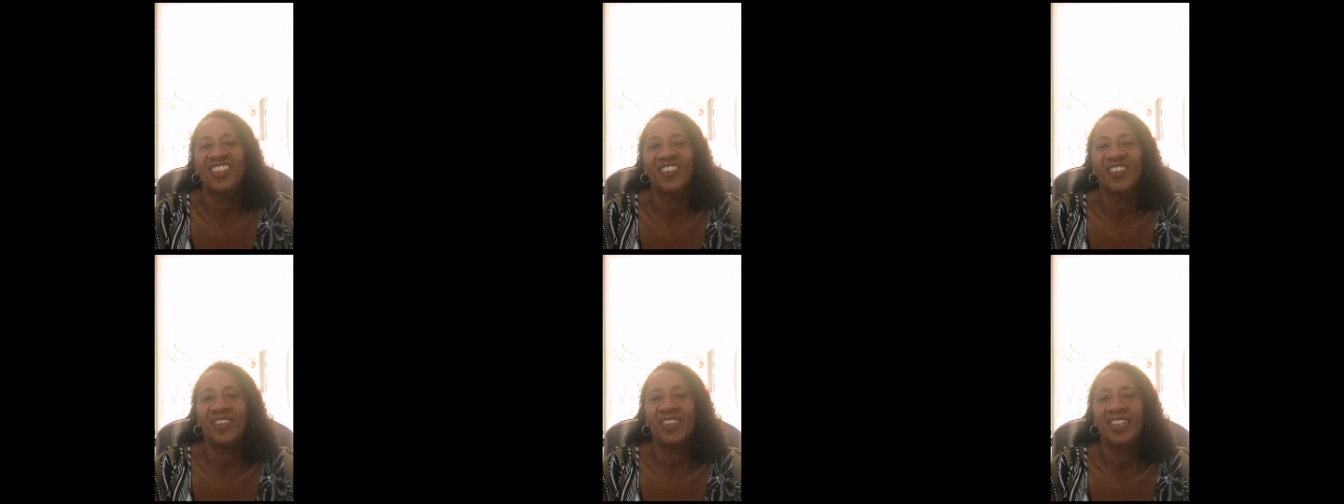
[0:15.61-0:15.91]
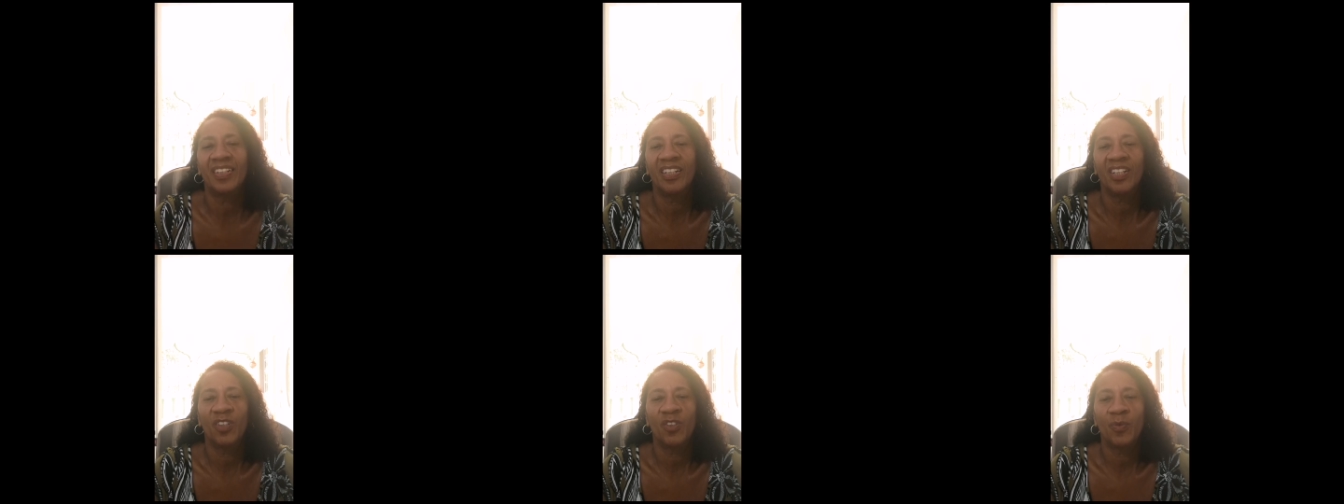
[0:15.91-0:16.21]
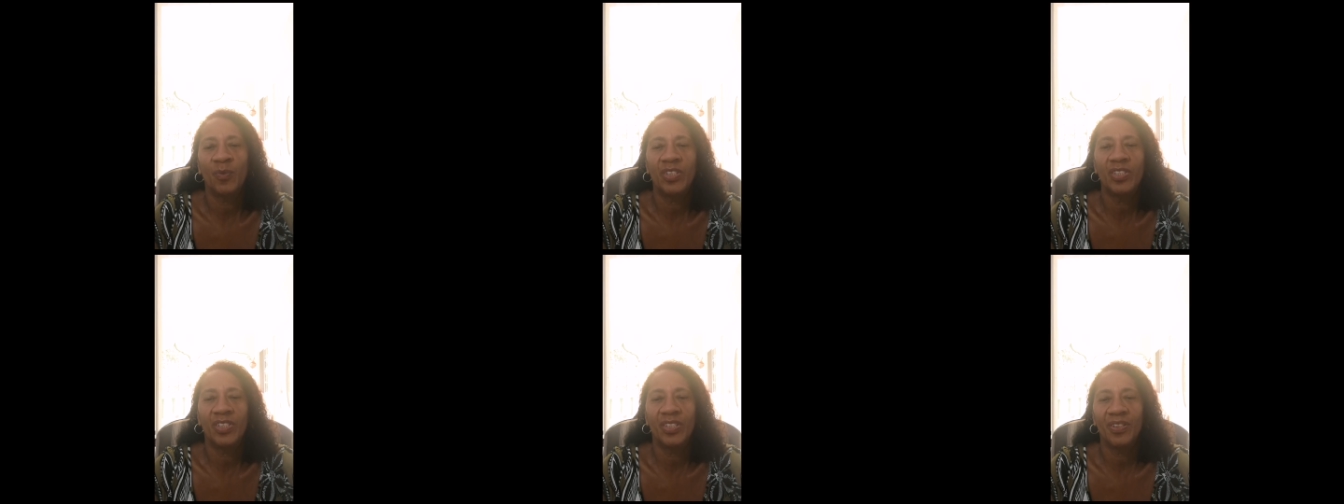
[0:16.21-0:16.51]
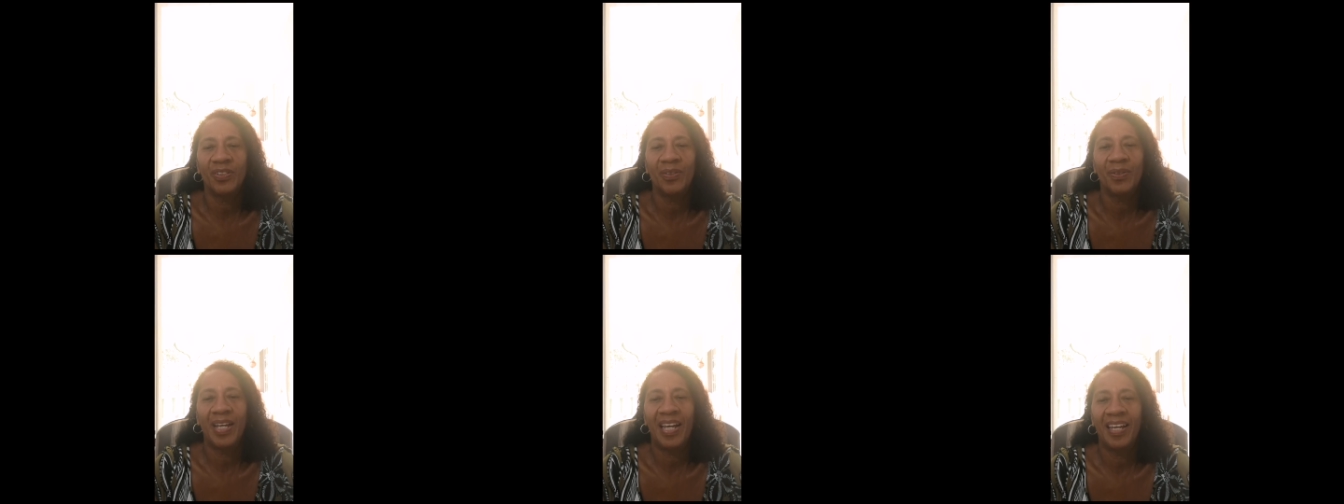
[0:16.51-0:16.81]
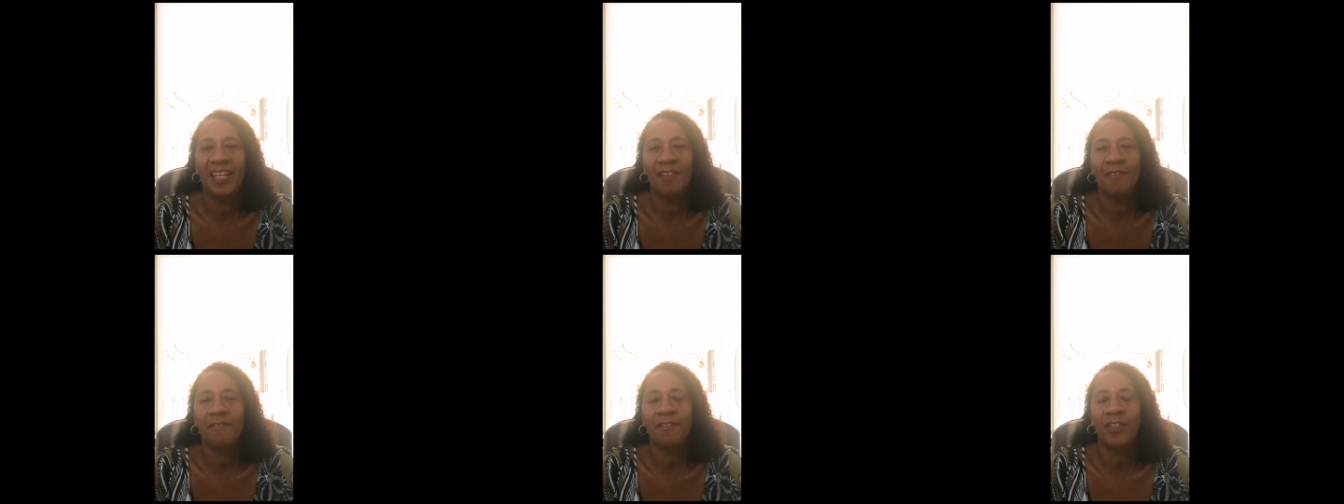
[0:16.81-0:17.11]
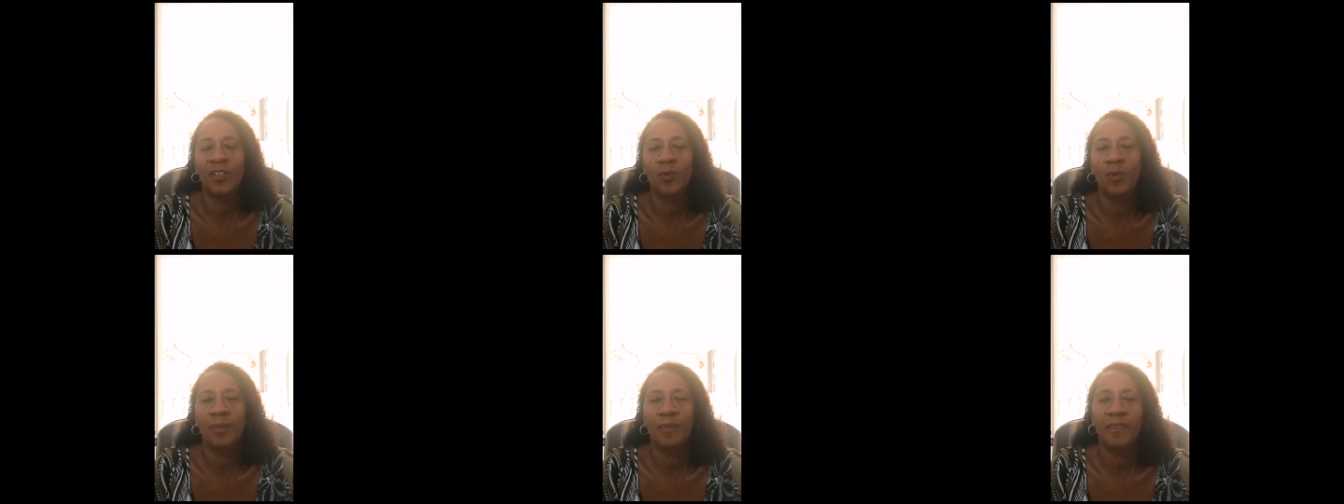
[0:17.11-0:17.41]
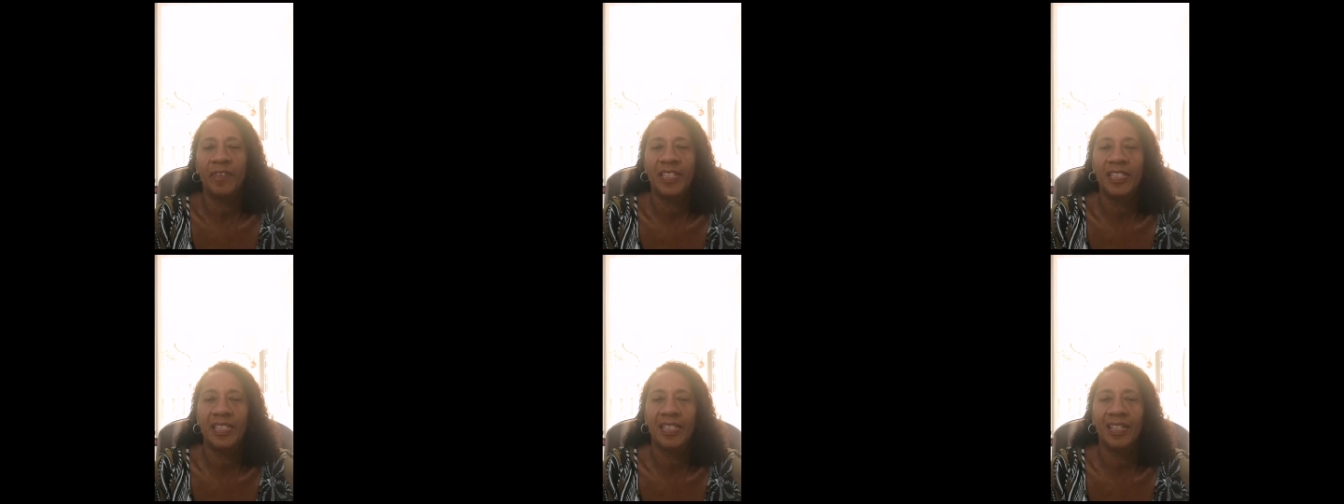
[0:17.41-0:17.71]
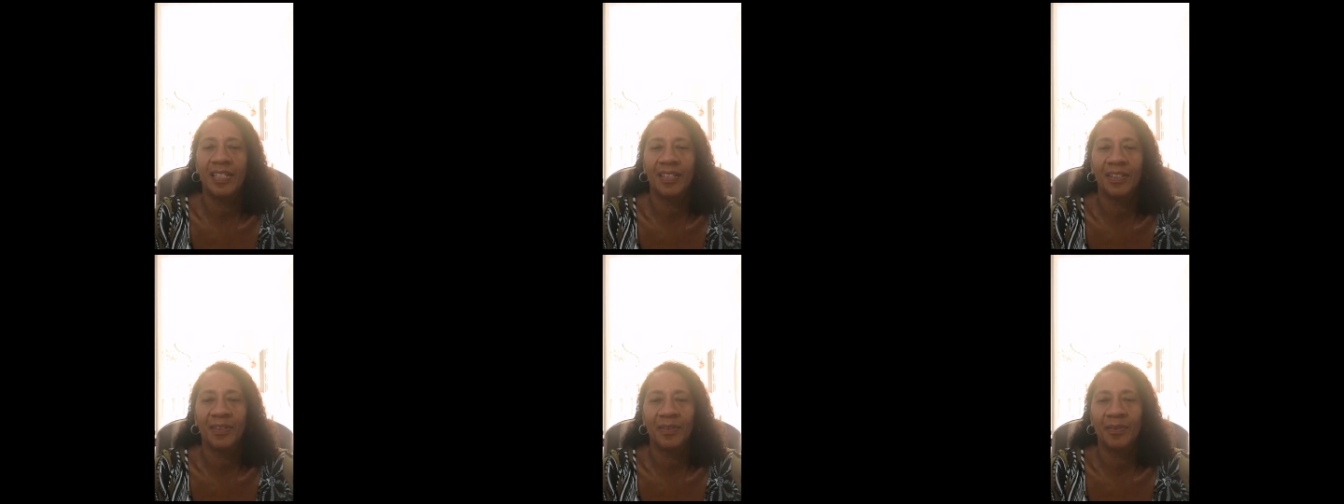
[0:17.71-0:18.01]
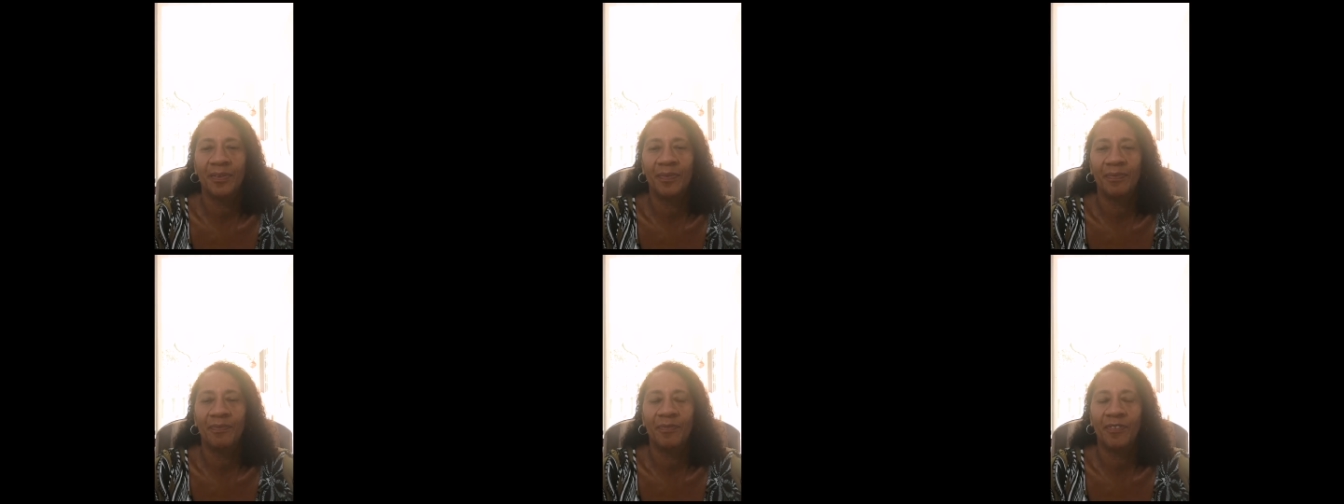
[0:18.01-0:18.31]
thought that I would do a follow-up video